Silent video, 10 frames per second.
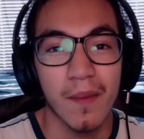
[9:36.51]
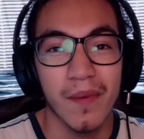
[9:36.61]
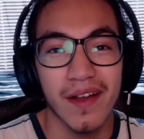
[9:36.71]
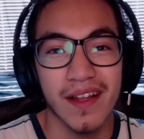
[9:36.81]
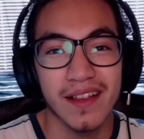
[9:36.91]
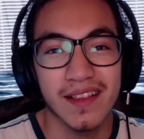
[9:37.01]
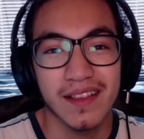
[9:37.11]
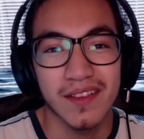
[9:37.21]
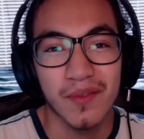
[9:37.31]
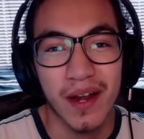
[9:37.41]
But
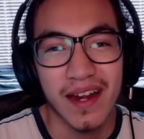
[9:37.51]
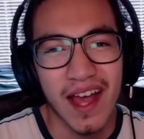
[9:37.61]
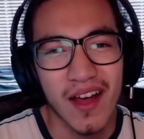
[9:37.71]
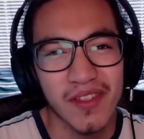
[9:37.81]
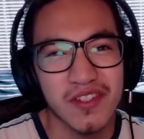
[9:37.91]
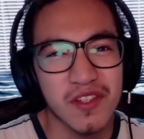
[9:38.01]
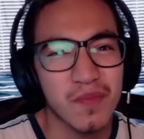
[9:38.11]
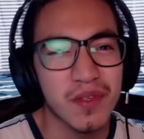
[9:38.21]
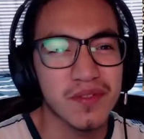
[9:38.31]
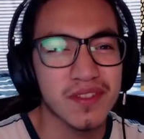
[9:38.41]
right now, the
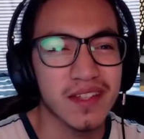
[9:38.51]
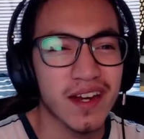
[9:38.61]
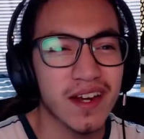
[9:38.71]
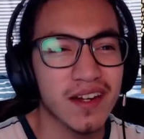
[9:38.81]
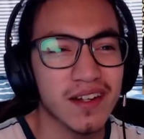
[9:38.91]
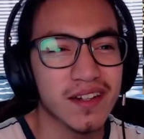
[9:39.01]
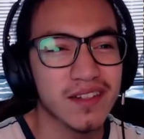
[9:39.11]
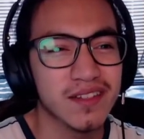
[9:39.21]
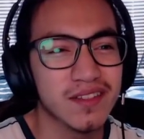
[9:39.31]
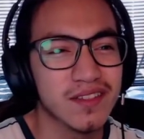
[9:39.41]
GPU is there
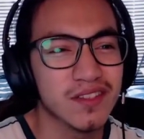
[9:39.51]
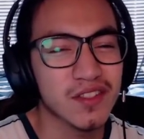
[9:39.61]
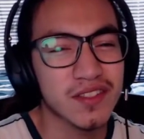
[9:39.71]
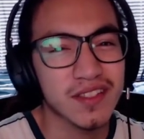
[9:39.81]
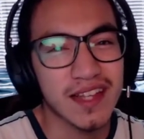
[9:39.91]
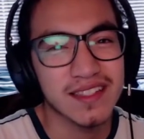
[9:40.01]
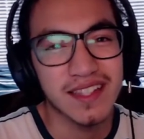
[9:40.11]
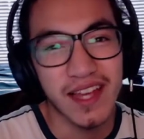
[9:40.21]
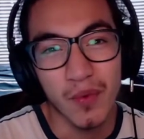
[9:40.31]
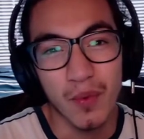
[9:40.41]
just as
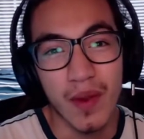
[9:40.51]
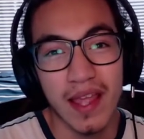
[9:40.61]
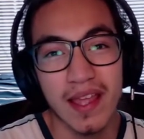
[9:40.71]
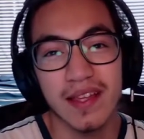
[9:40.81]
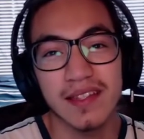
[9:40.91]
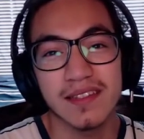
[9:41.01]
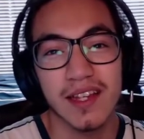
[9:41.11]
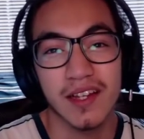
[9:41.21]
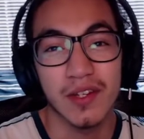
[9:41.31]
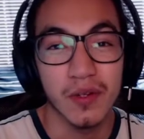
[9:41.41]
dead weight. It's
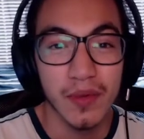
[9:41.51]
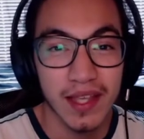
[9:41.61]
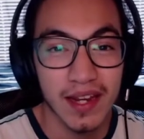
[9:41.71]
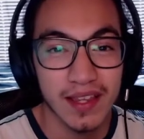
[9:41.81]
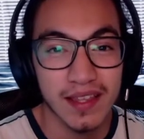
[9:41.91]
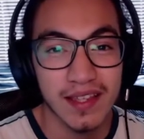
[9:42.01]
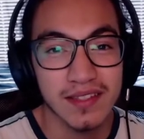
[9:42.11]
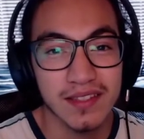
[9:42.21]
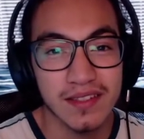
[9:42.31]
not doing anything. It's